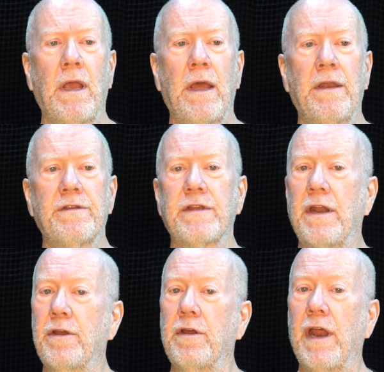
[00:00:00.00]
And is
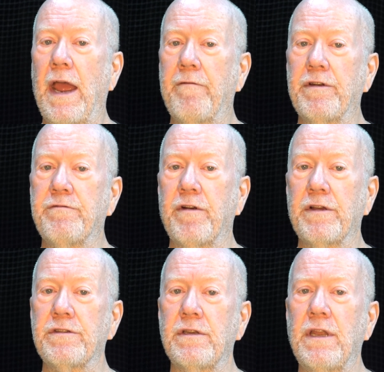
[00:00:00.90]
that a good average for
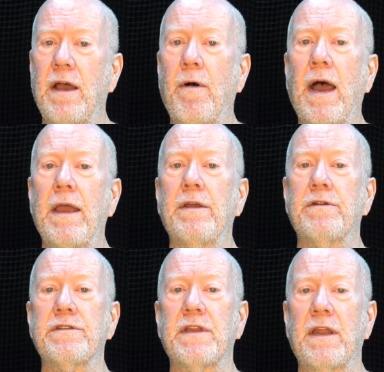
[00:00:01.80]
us? Now, I
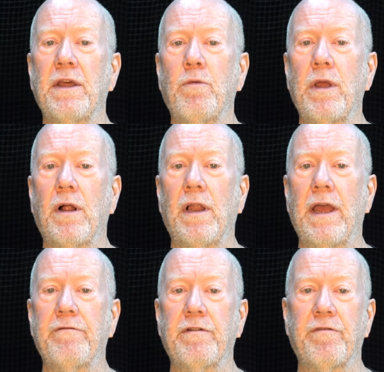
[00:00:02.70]
understand that we all
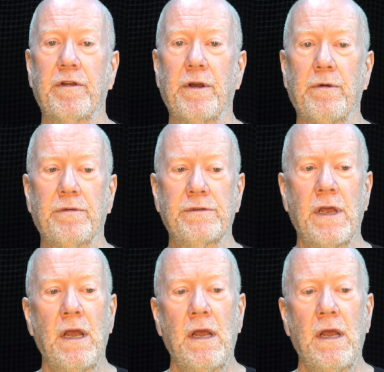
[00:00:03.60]
have different goals.